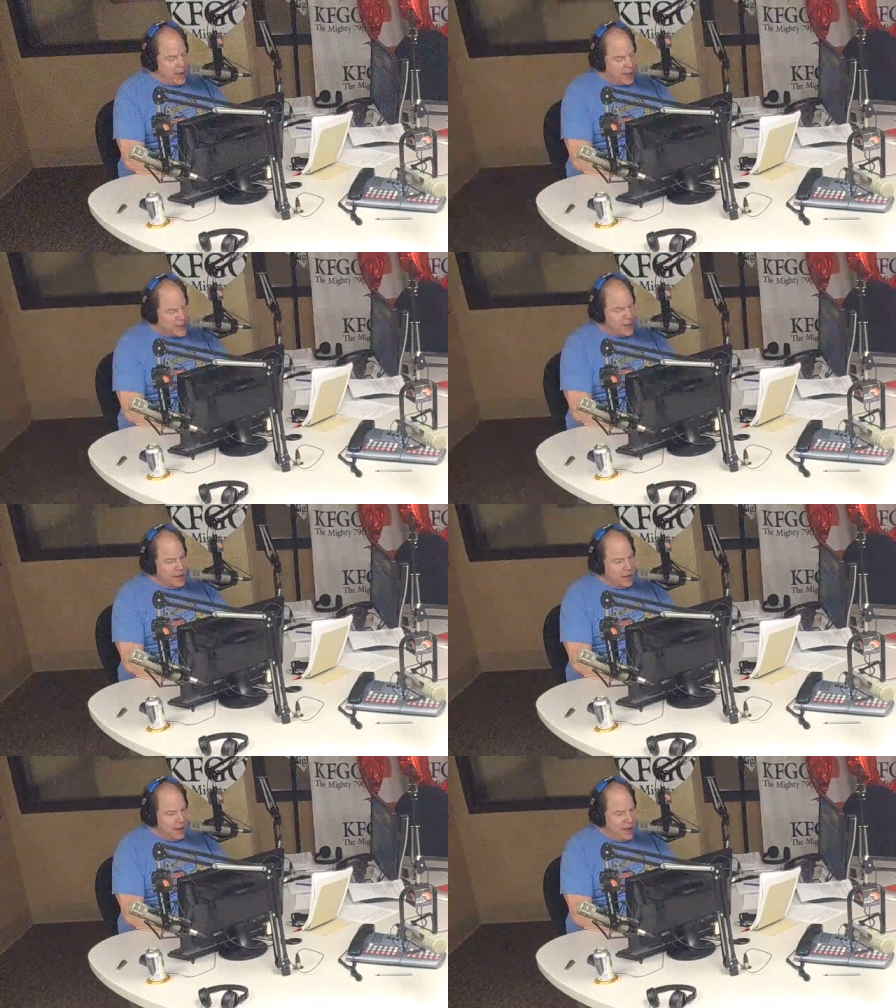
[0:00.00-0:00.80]
us.
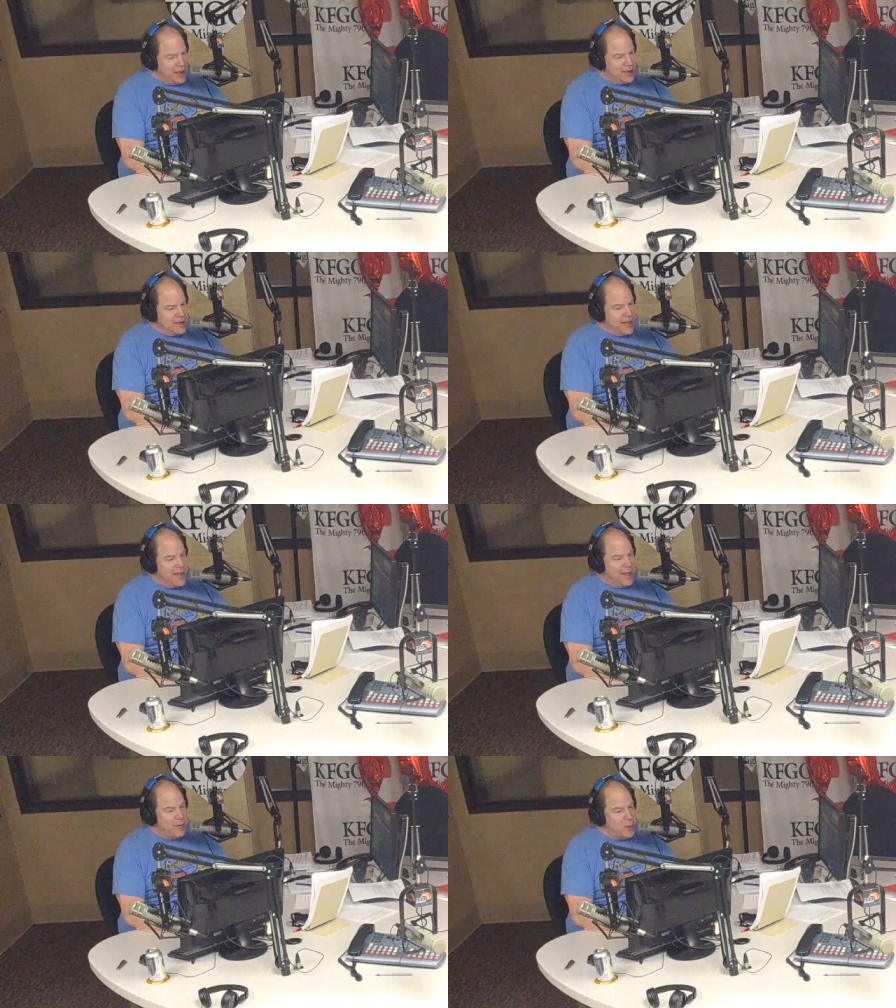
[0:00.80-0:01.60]
Long
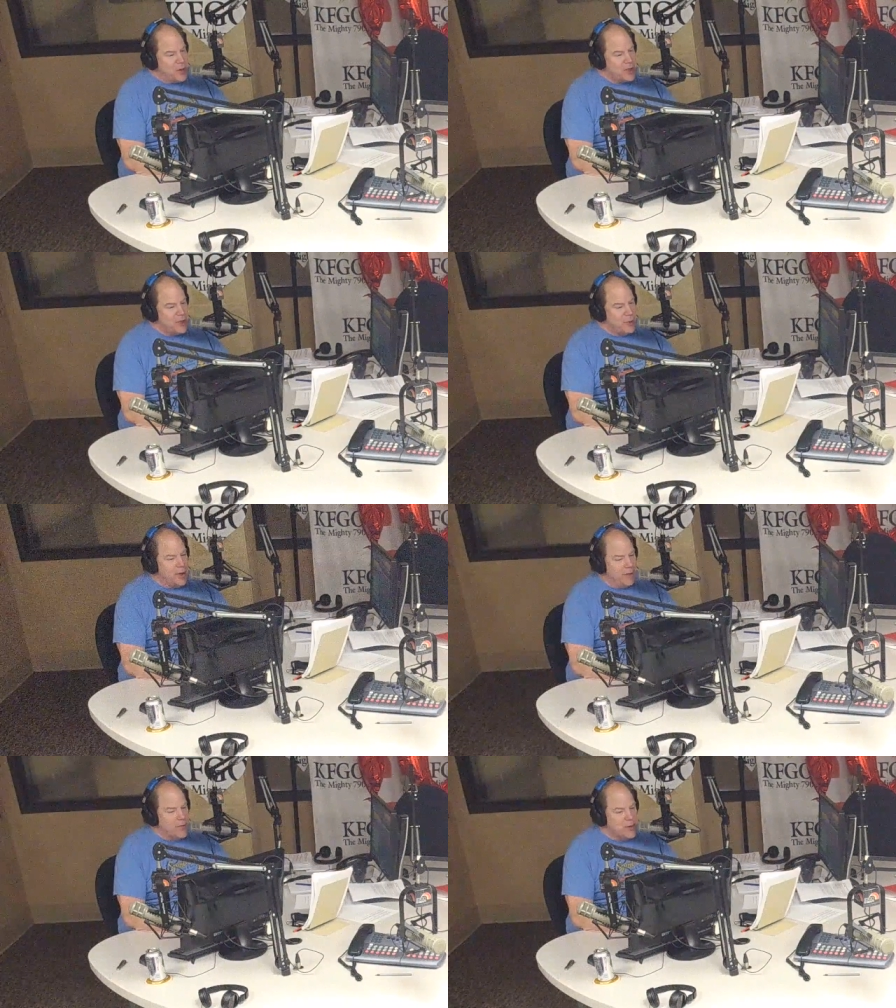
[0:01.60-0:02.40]
time North Central
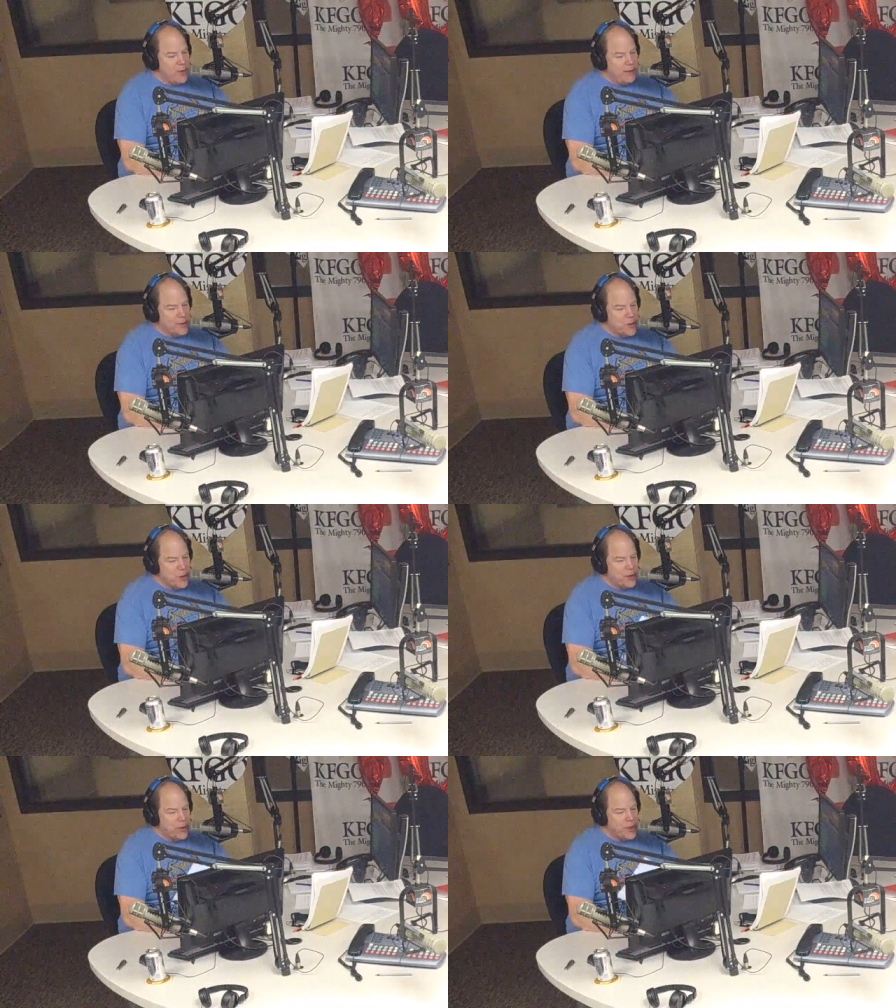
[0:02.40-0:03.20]
Conference rivals
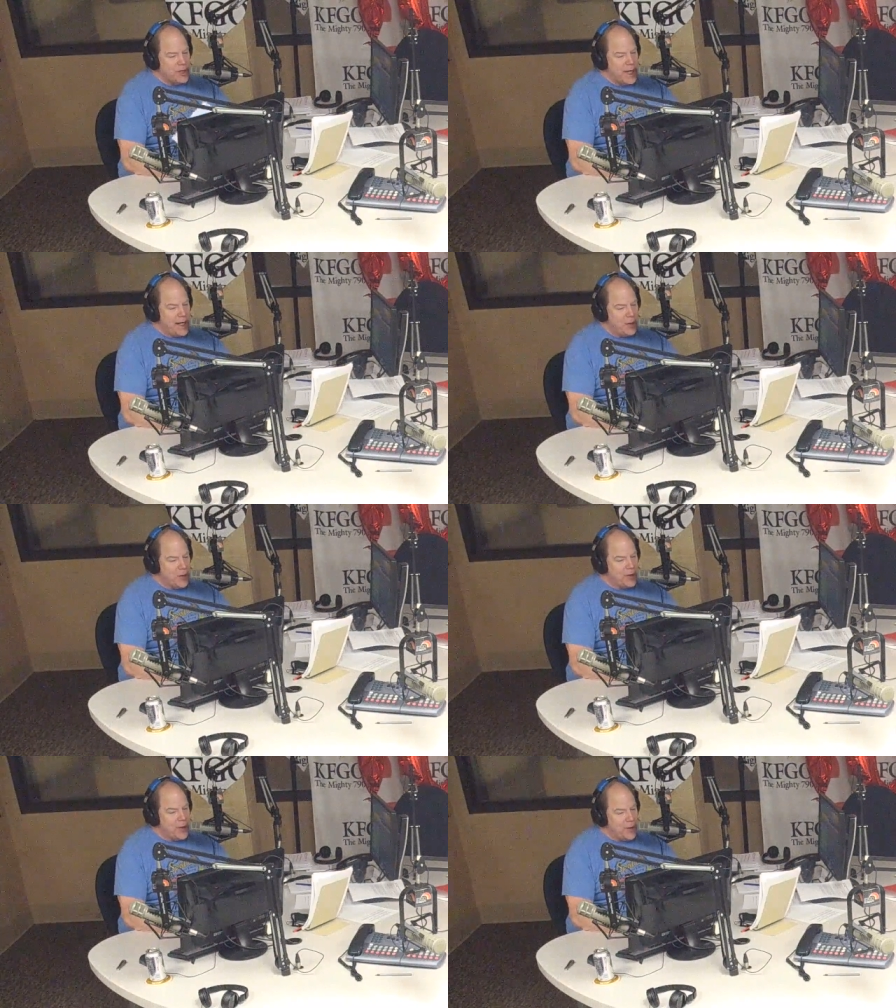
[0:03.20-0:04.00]
North Dakota State and
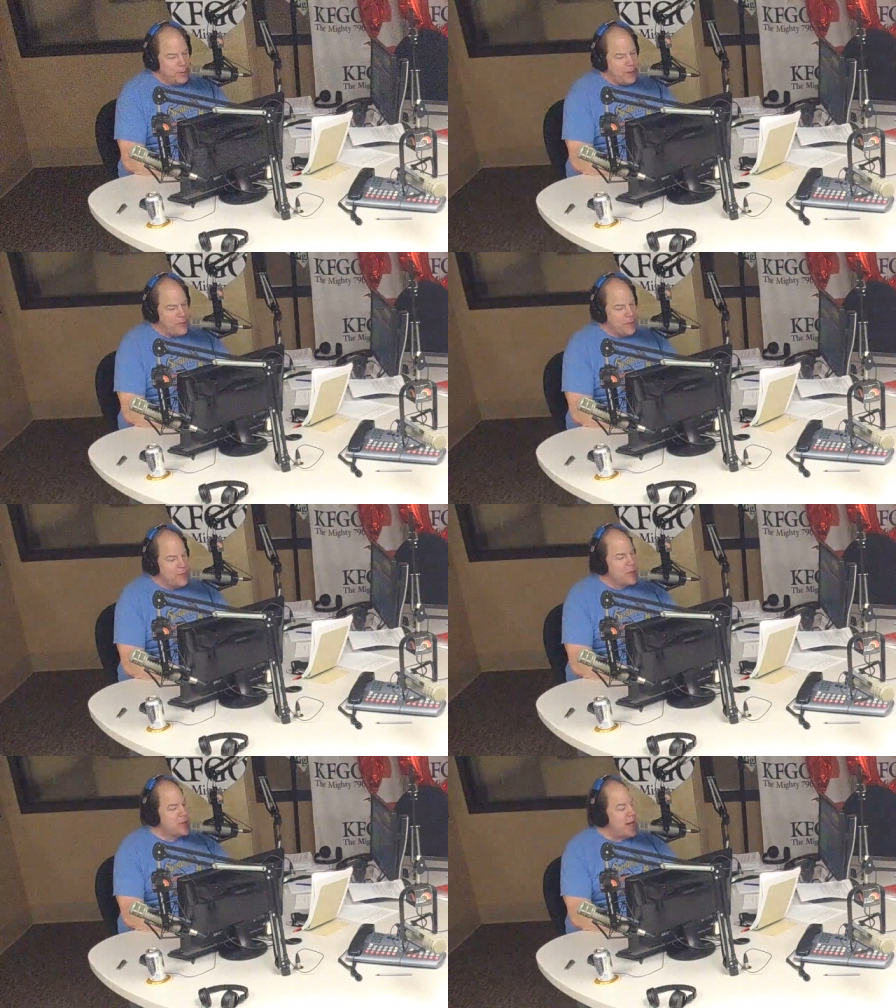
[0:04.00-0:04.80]
North Dakota meet for the
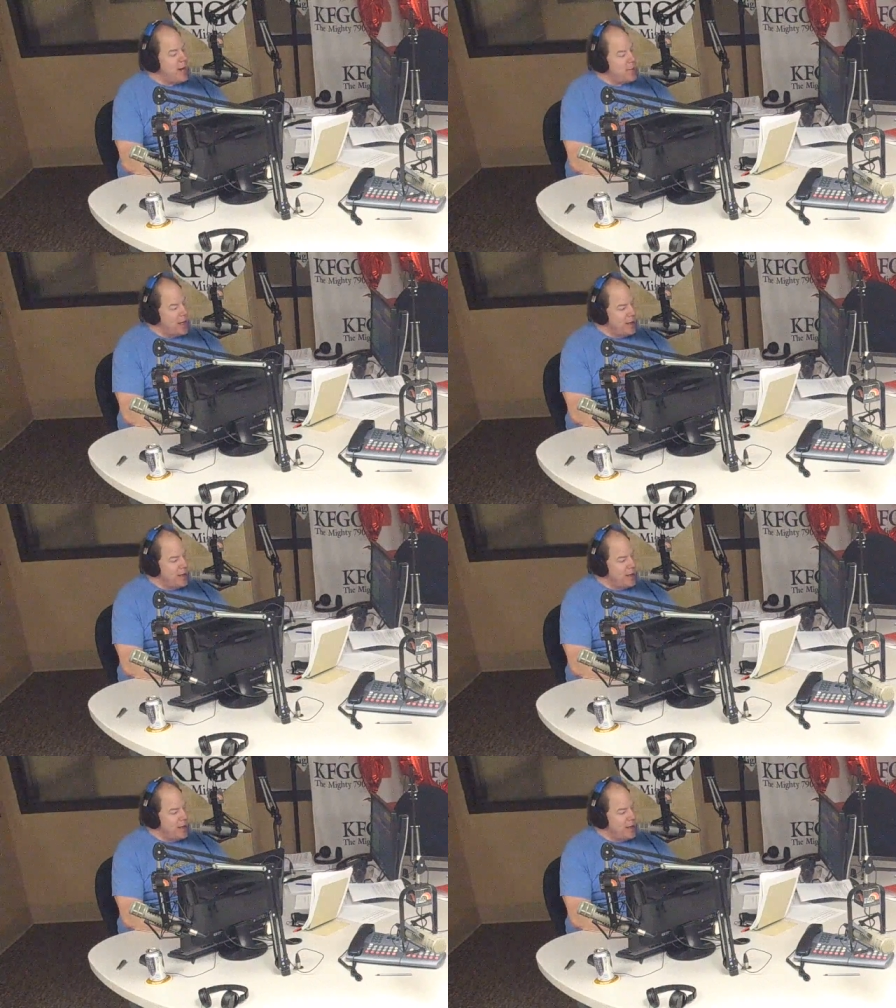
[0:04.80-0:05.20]
first time